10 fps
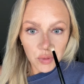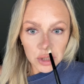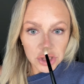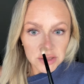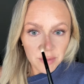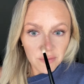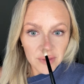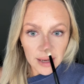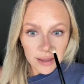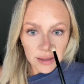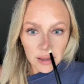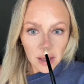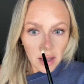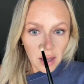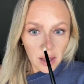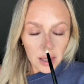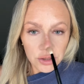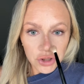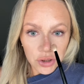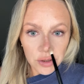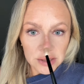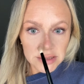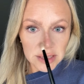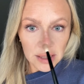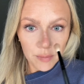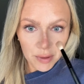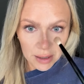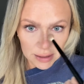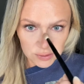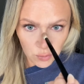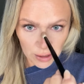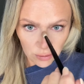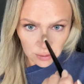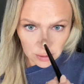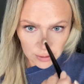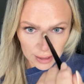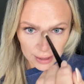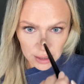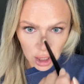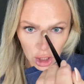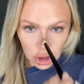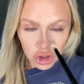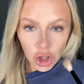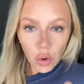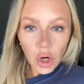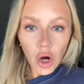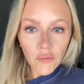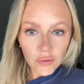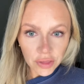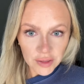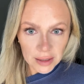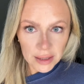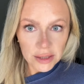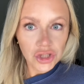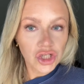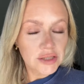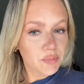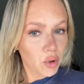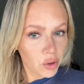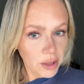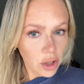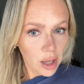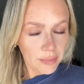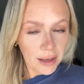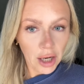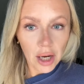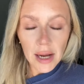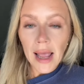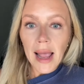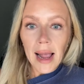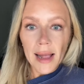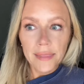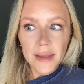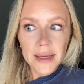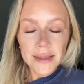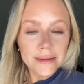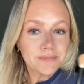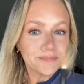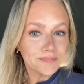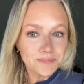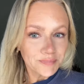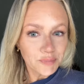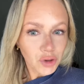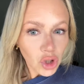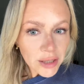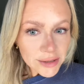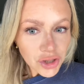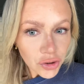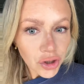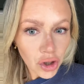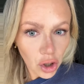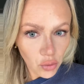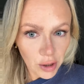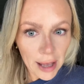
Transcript: brush some of that under the tip as well, okay? Don't overthink it, just put it on there, and then look into your own